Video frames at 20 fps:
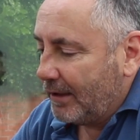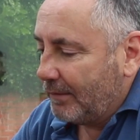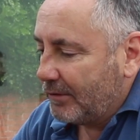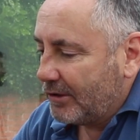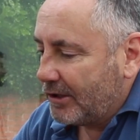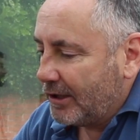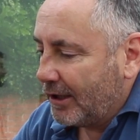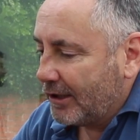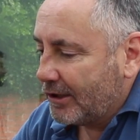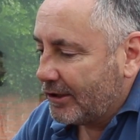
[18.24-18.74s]
it
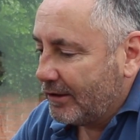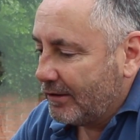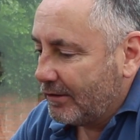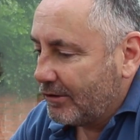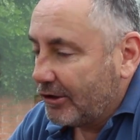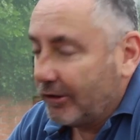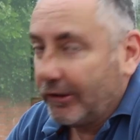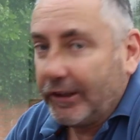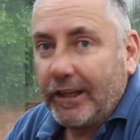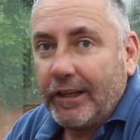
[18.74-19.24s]
was nice
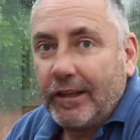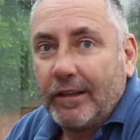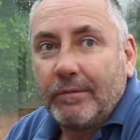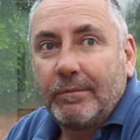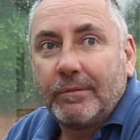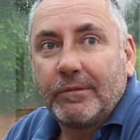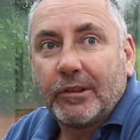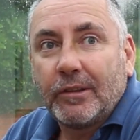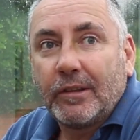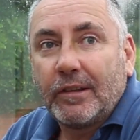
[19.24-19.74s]
and sunny,
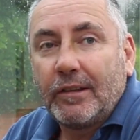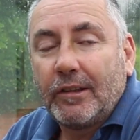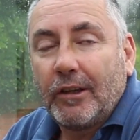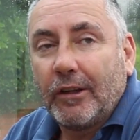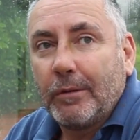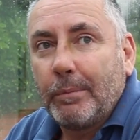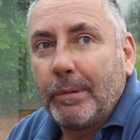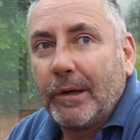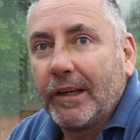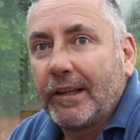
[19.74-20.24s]
and so I
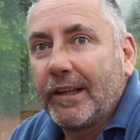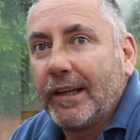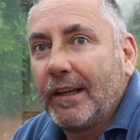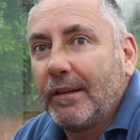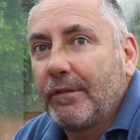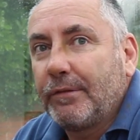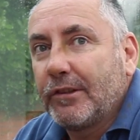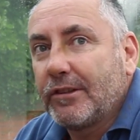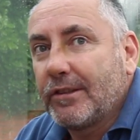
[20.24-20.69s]
got the bike out.